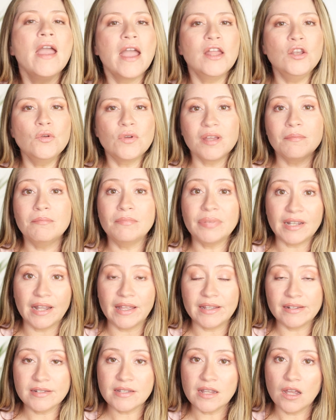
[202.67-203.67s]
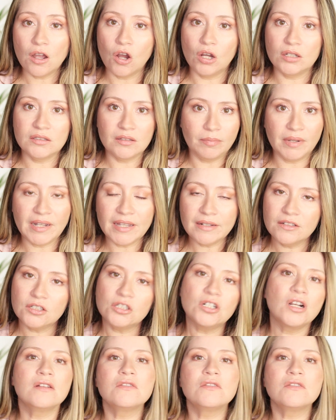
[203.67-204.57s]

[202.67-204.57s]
and you can blend on the blender